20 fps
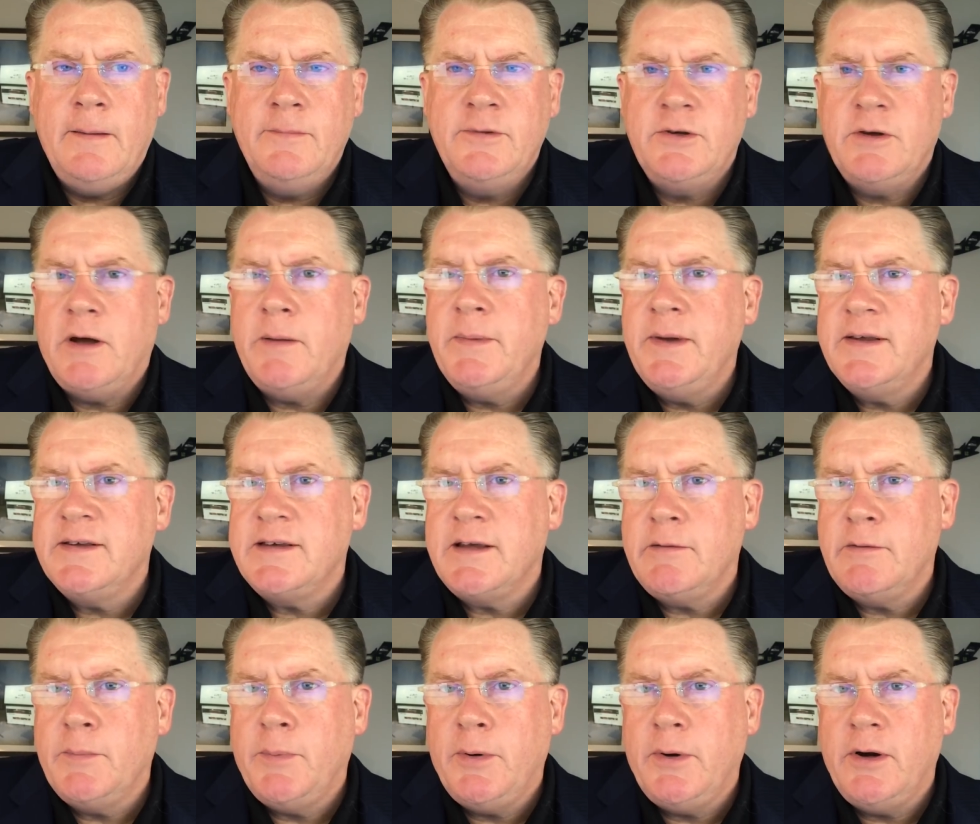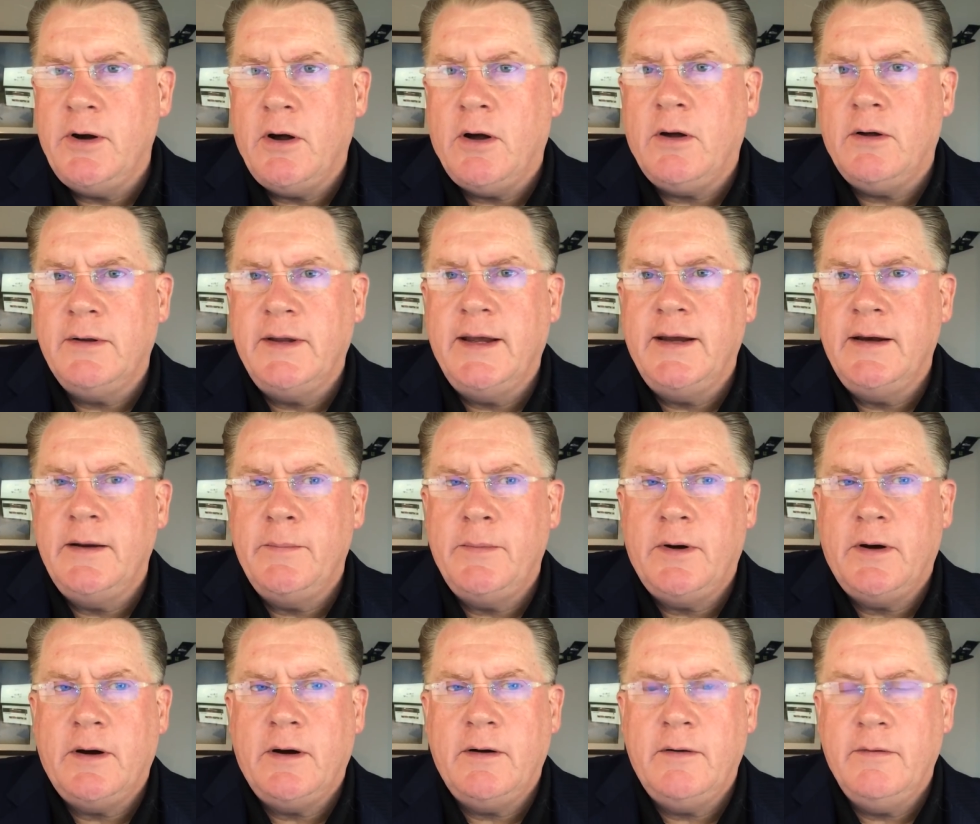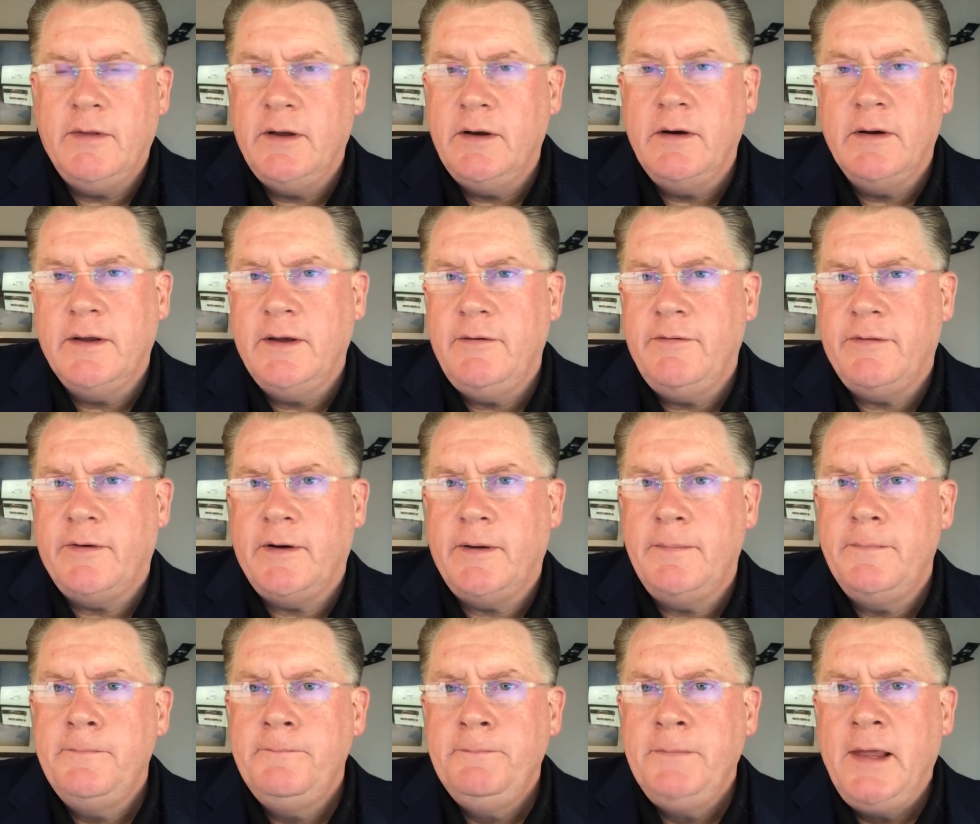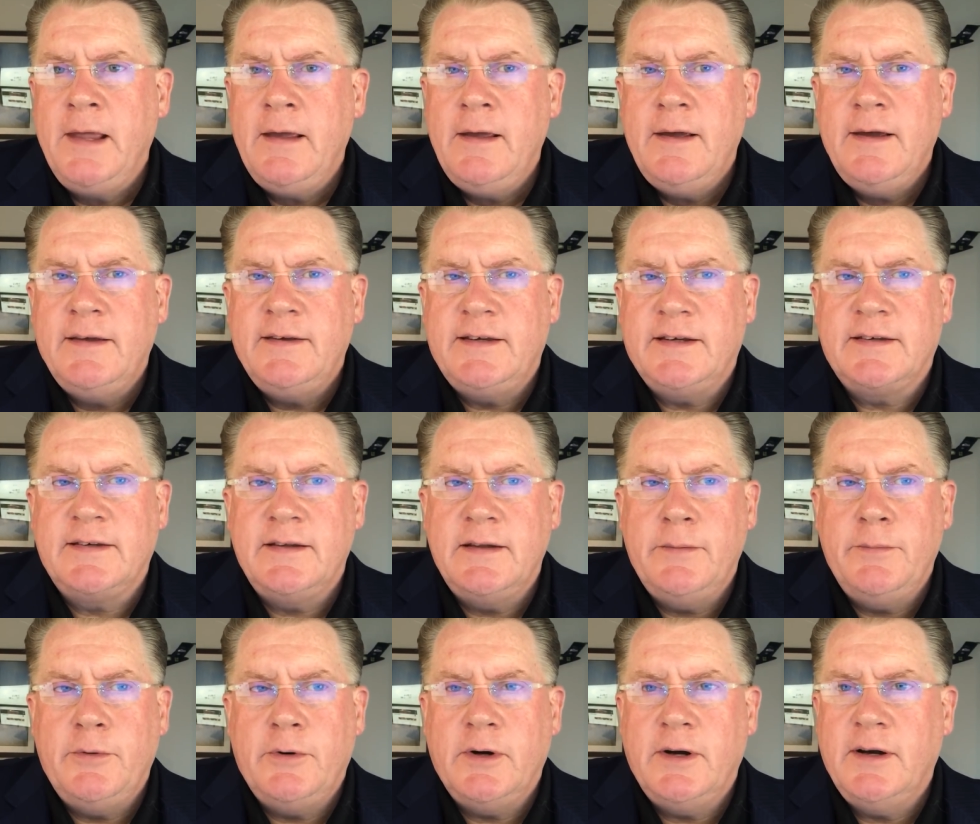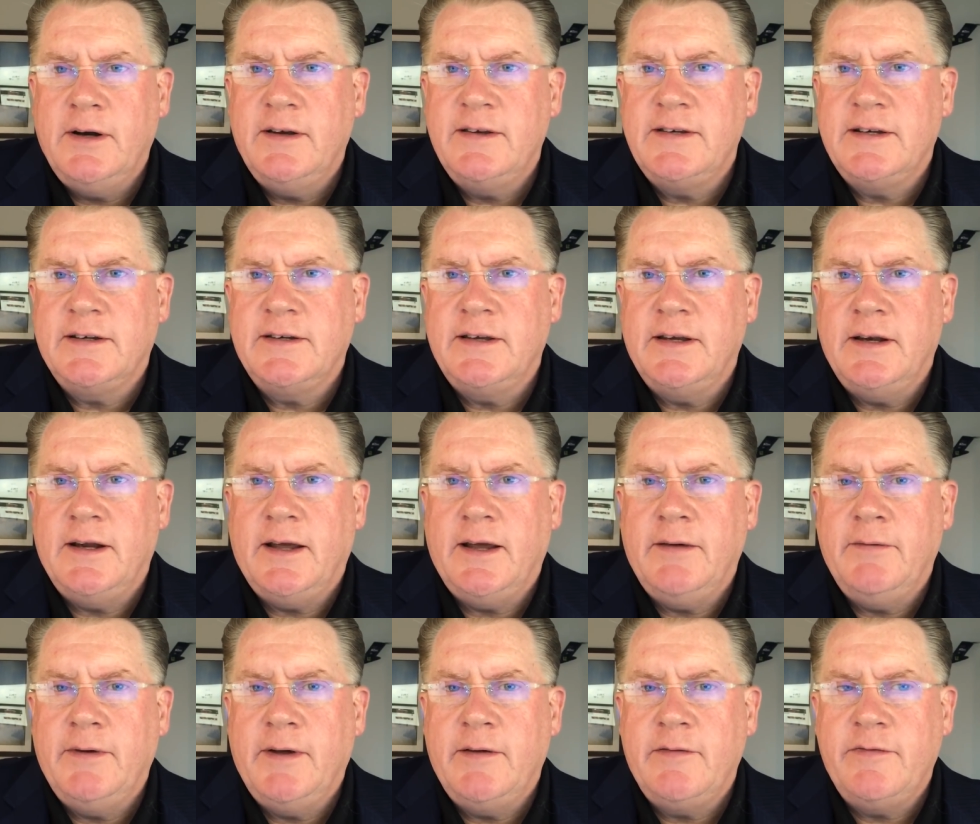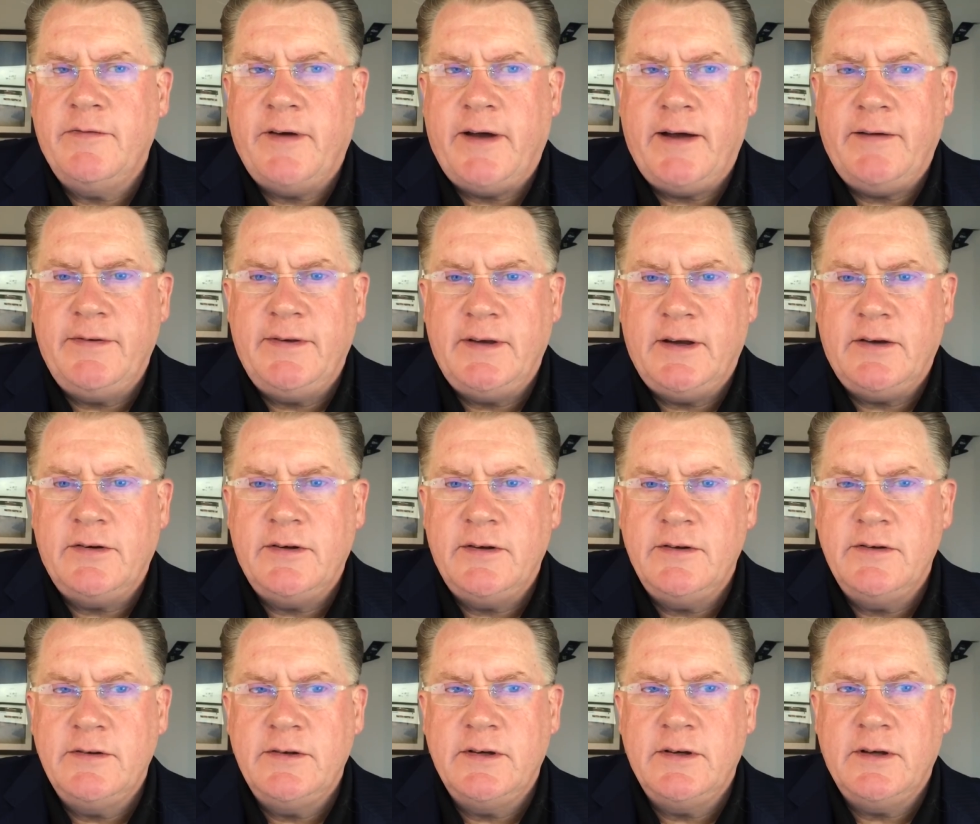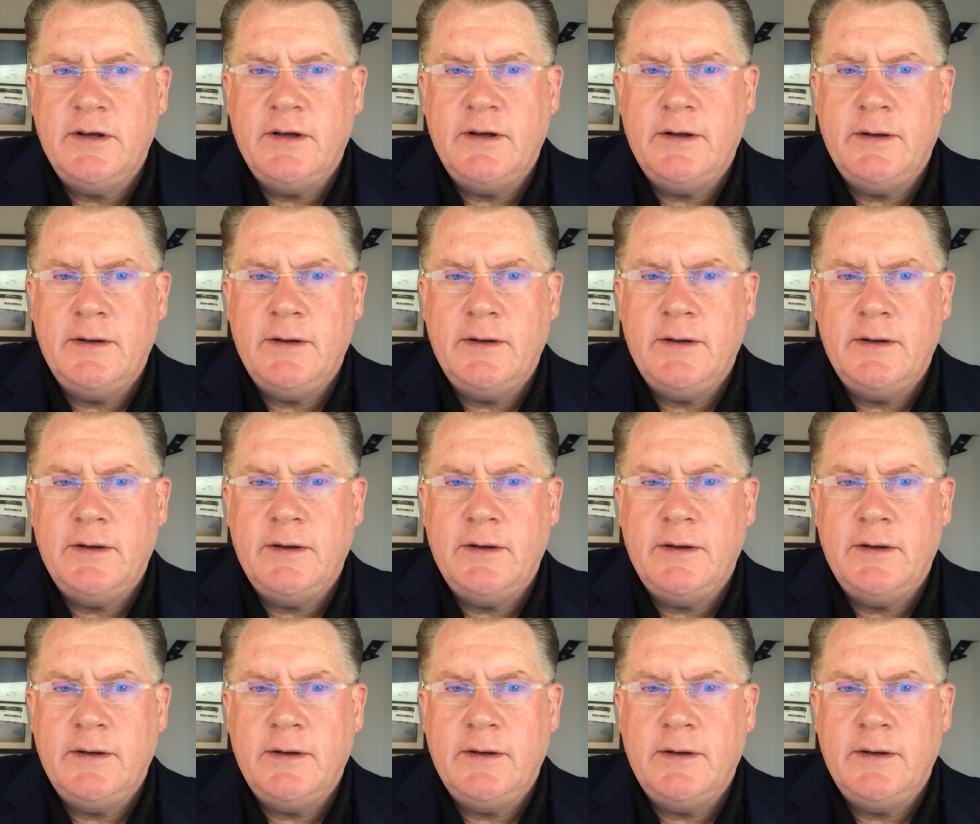So I'll be at Summit Point all day tomorrow, literally from 6 in the morning to 6 at night. We have 5 sessions.